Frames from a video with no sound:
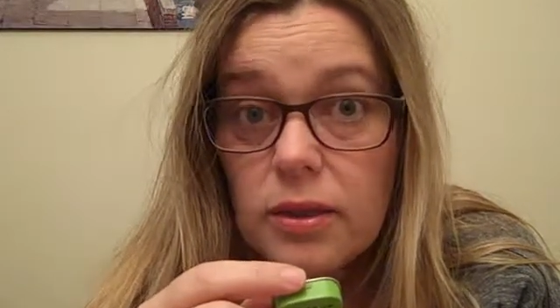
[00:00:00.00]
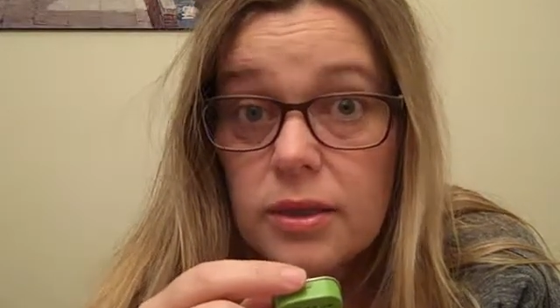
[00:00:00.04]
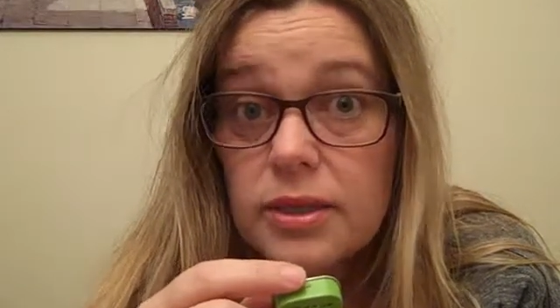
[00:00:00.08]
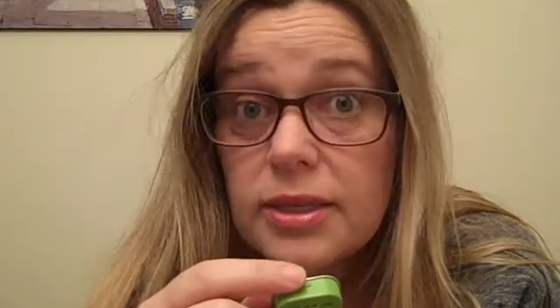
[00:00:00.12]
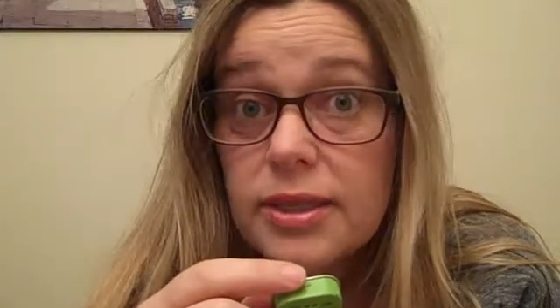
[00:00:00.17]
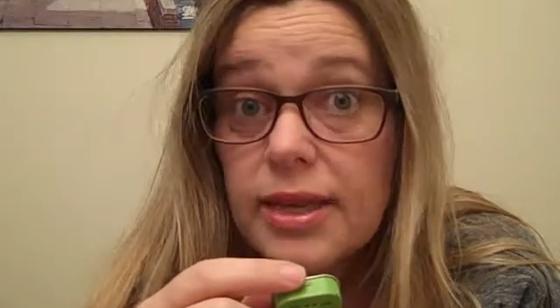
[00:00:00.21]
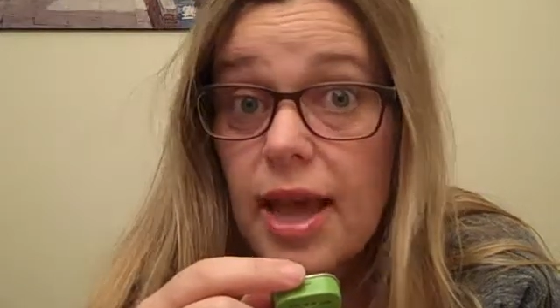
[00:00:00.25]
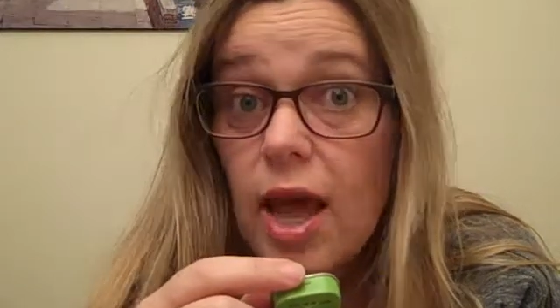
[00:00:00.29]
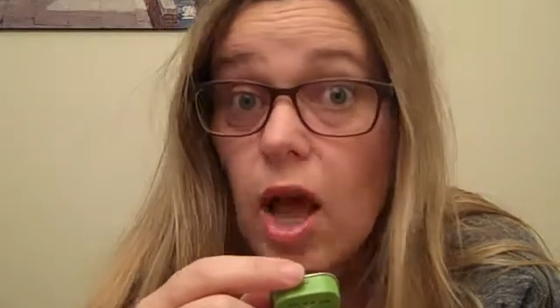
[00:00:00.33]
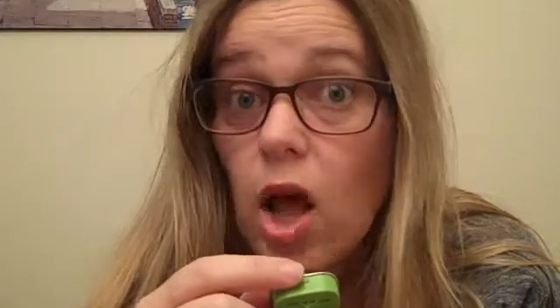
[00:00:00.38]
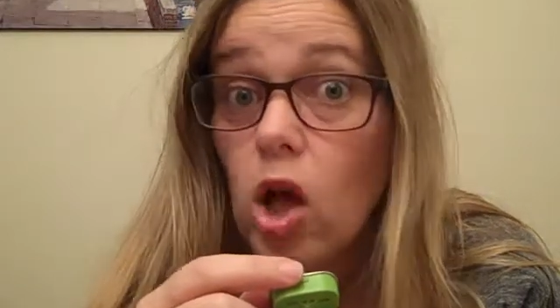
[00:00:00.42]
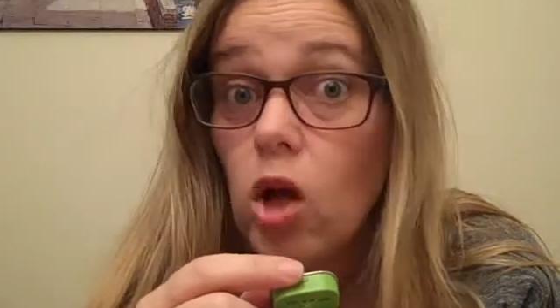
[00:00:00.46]

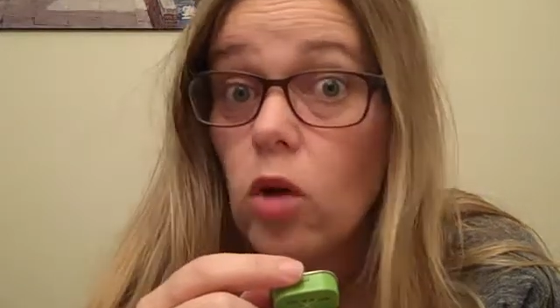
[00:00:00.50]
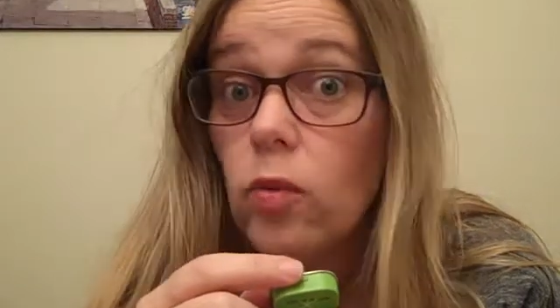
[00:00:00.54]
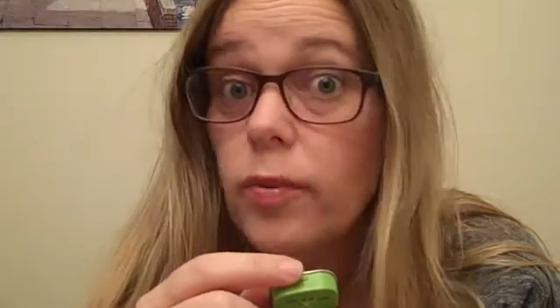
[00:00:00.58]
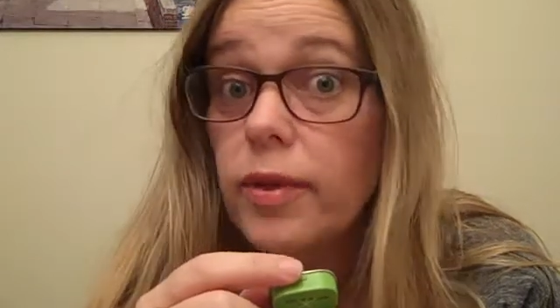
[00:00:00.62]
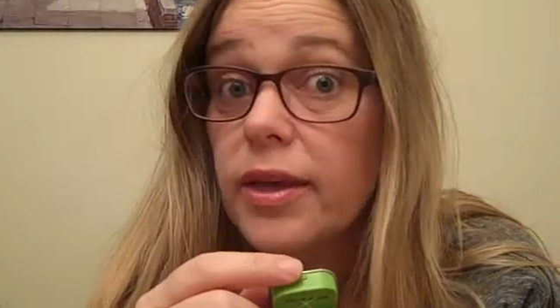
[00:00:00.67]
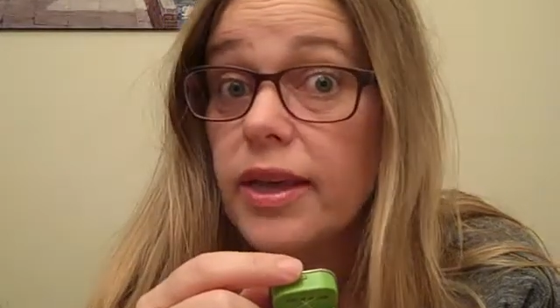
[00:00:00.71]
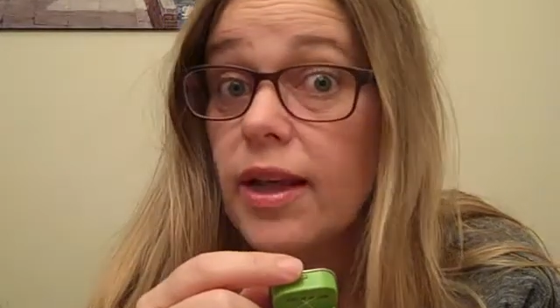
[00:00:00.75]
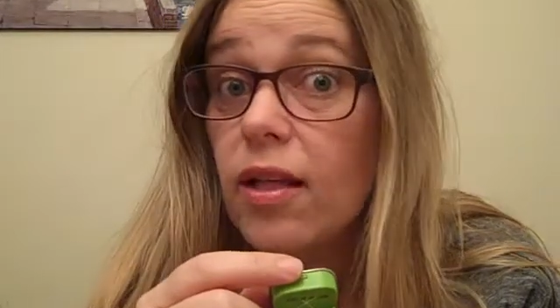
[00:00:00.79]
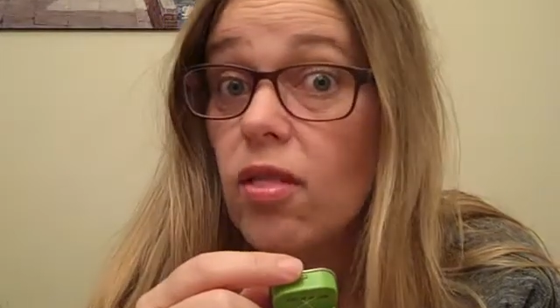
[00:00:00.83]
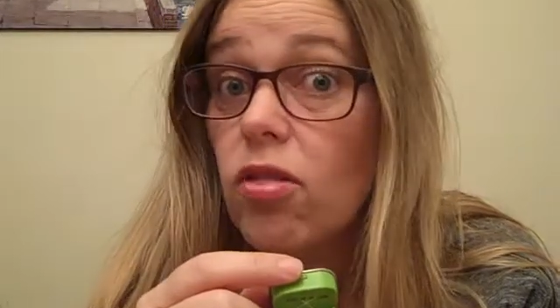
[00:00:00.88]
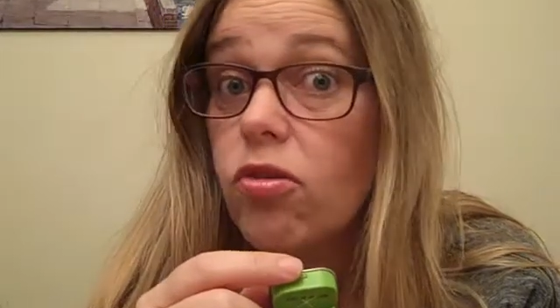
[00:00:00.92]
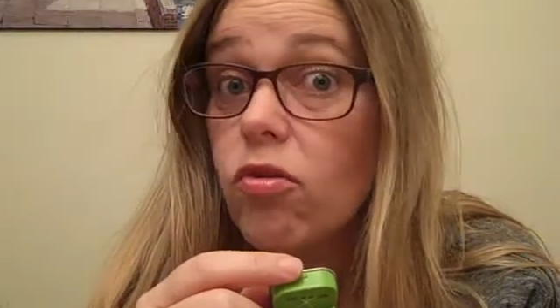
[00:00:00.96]
to help
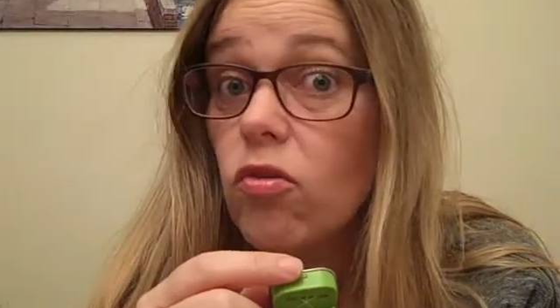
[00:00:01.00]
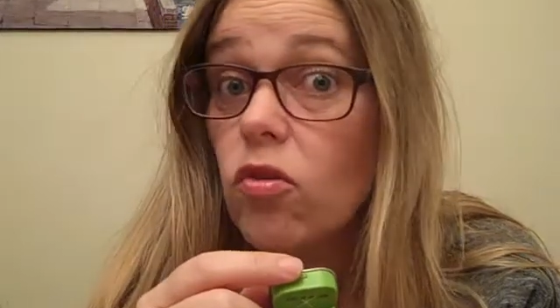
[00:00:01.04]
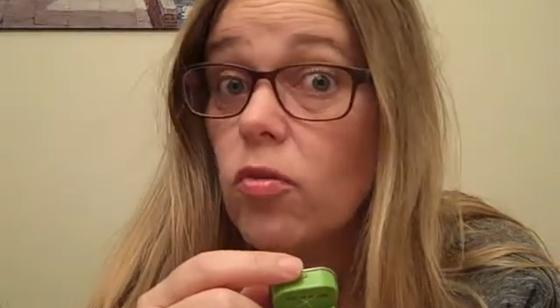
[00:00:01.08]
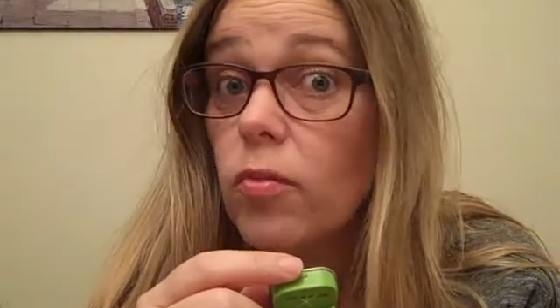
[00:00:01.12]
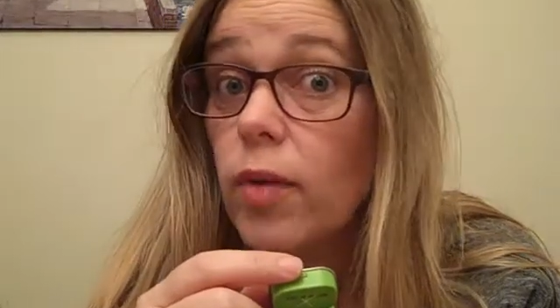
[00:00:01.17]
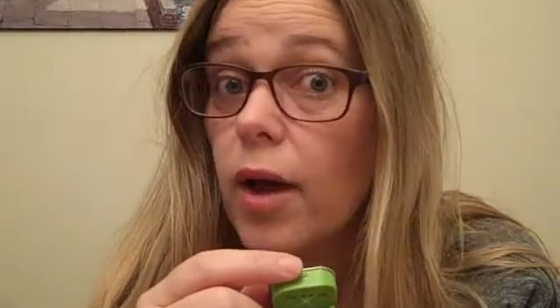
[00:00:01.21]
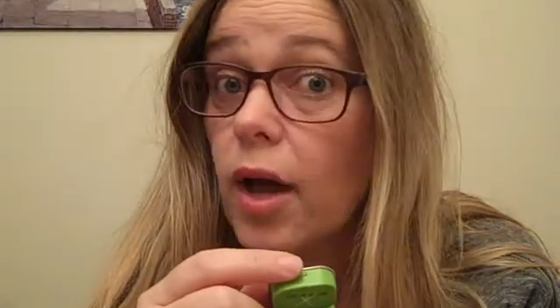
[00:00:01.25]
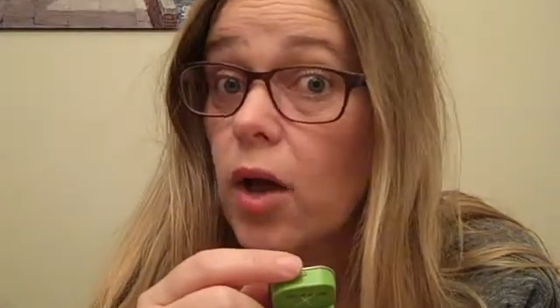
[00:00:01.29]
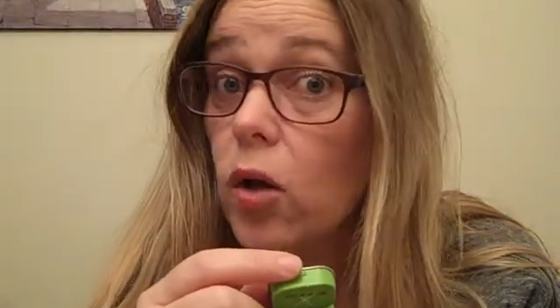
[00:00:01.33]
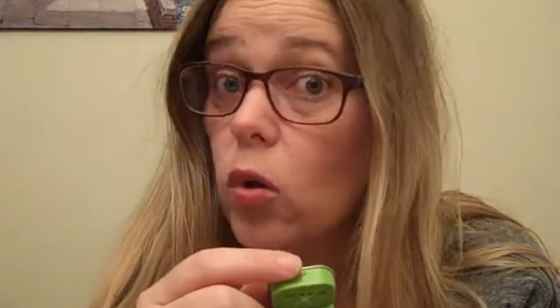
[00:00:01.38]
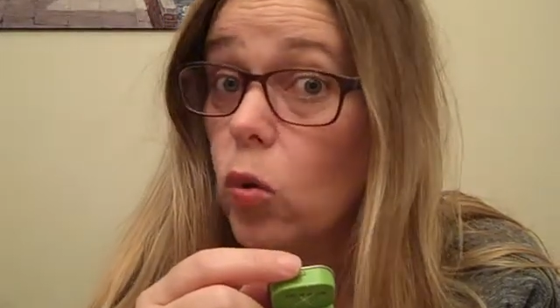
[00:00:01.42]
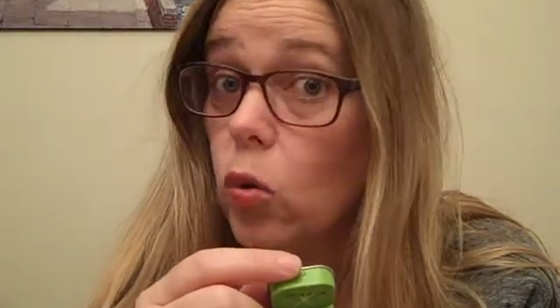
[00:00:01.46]
me get through
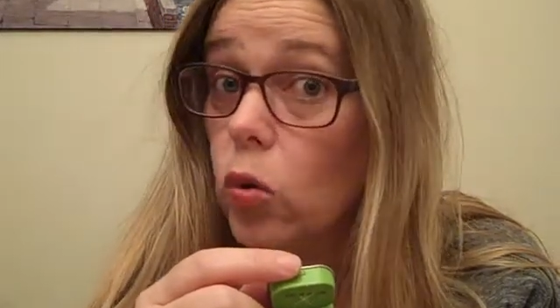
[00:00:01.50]
my